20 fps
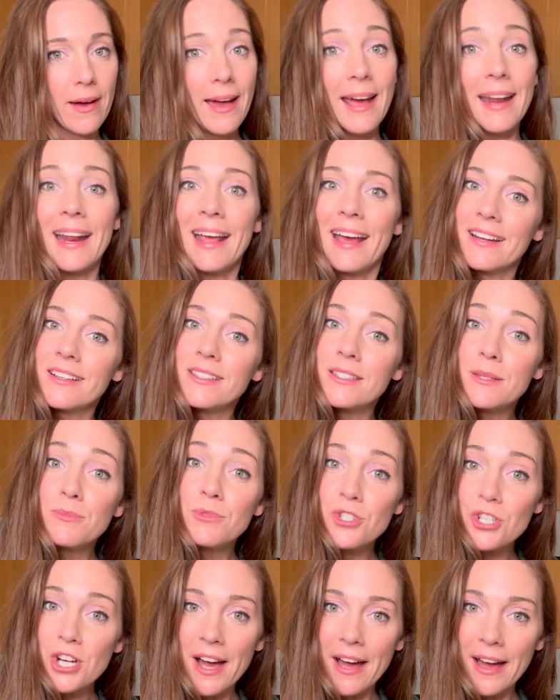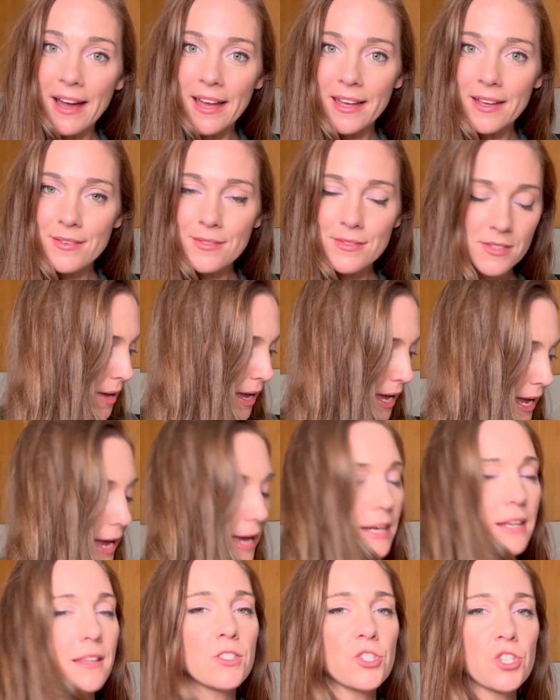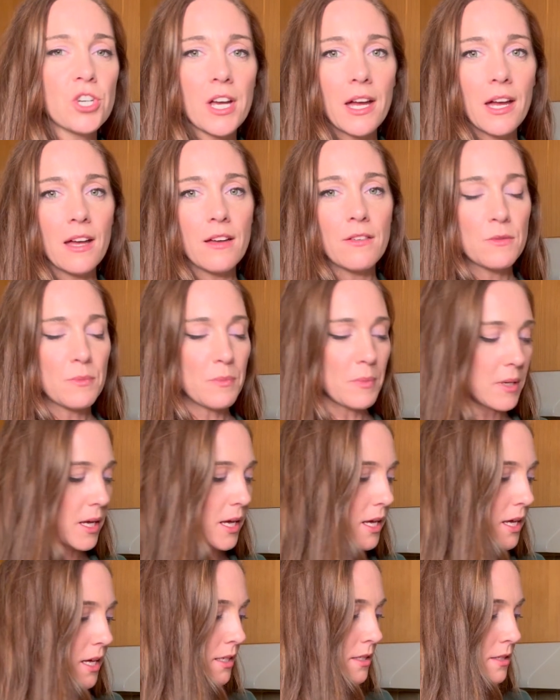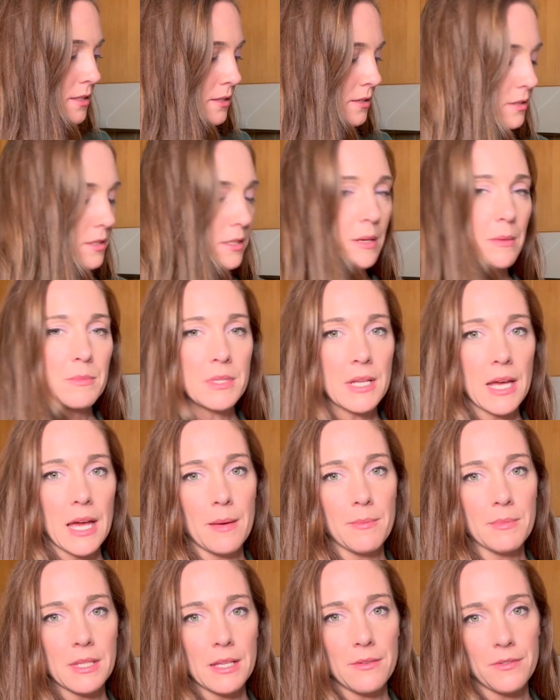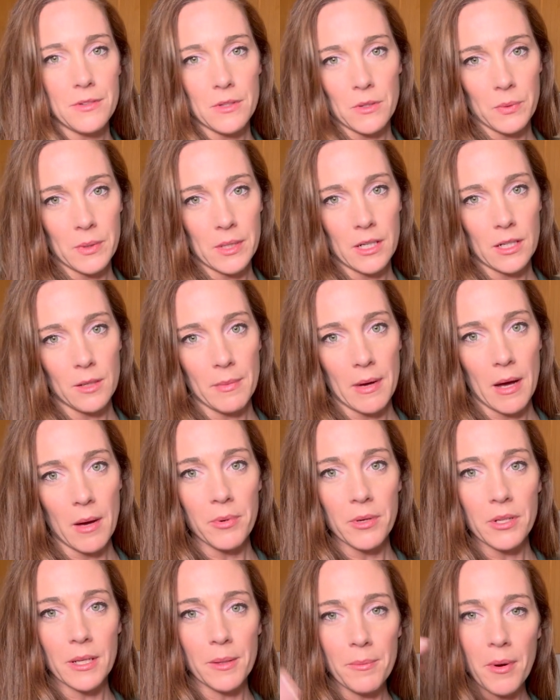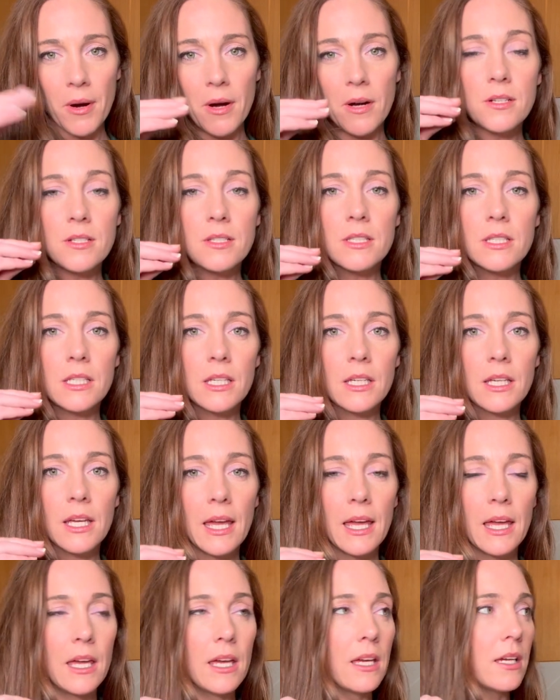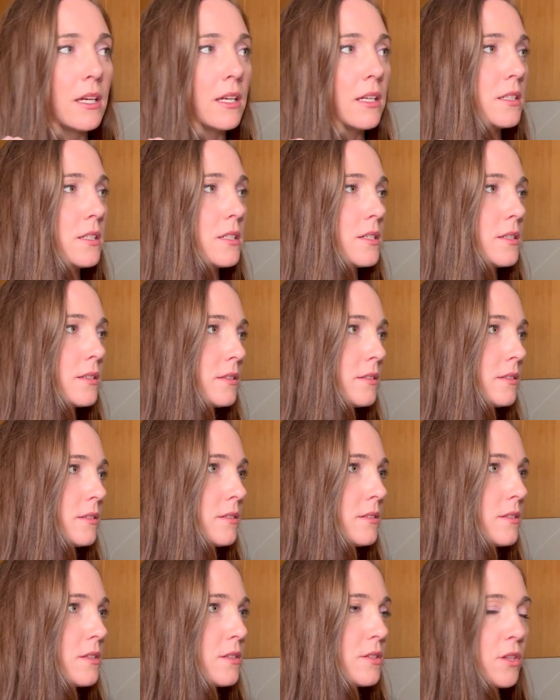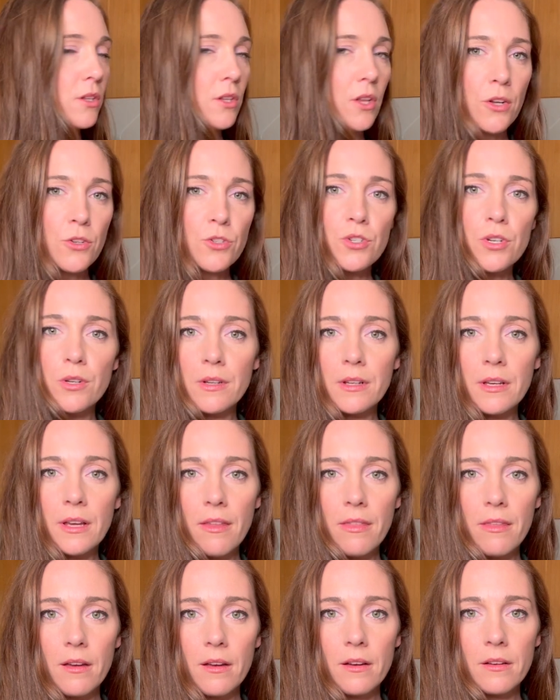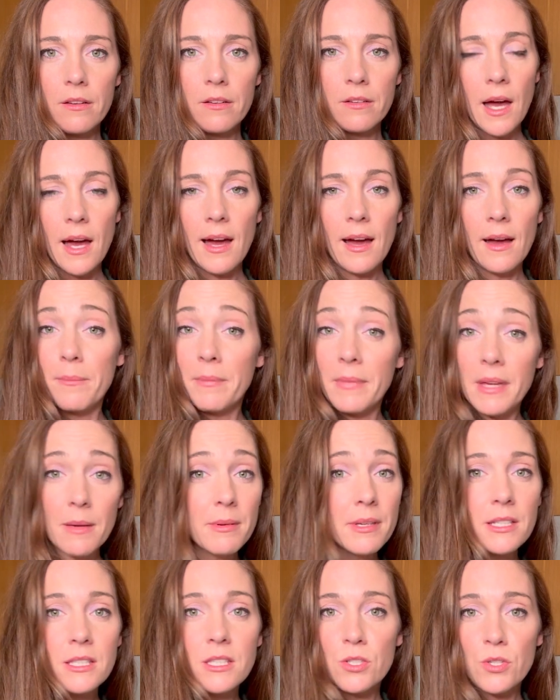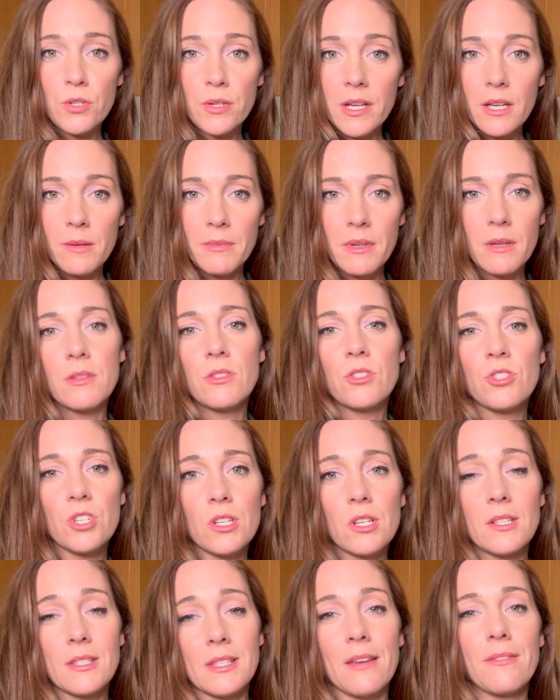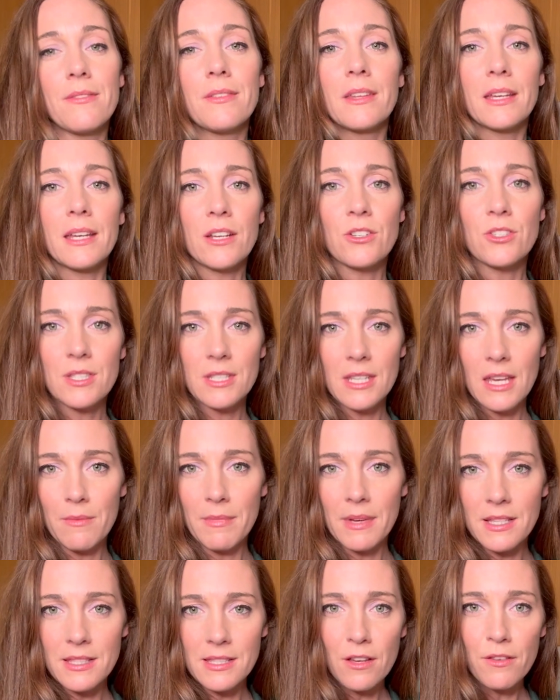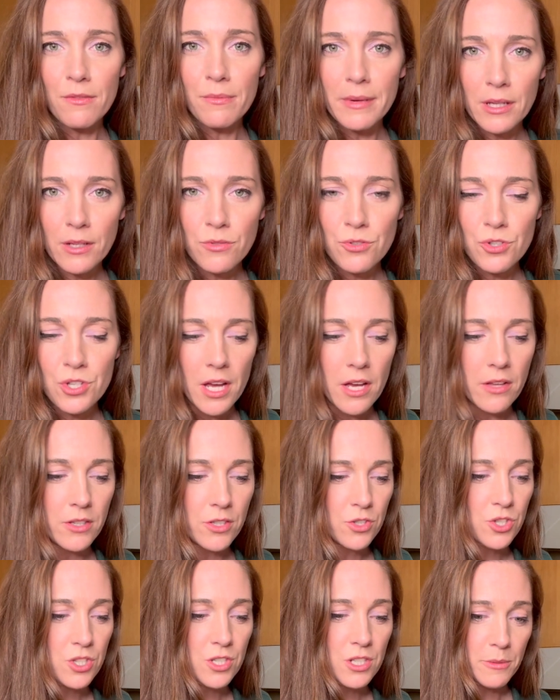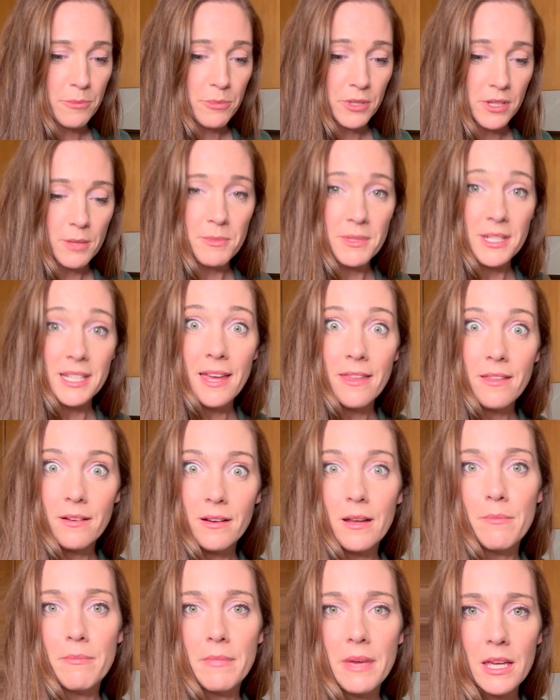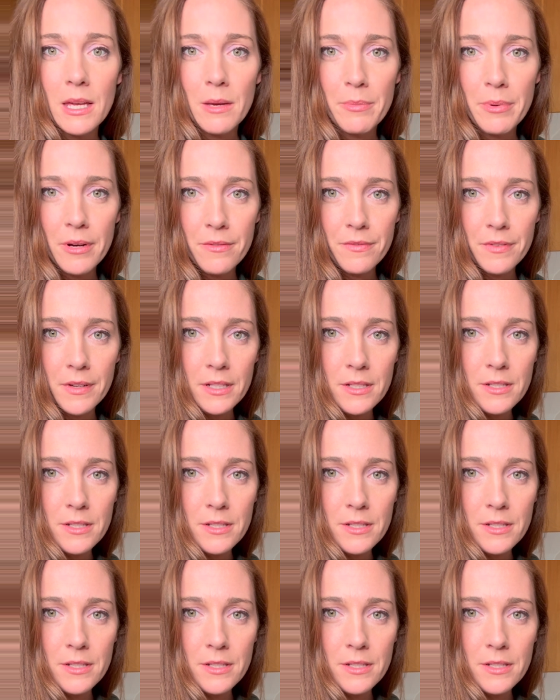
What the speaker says: and I added some chives. I added chives because sometimes I feel weird about putting parsley and cilantro together. Maybe it's great, maybe it's genius. I feel like I just gave myself my own challenge to put them together and make it perfect.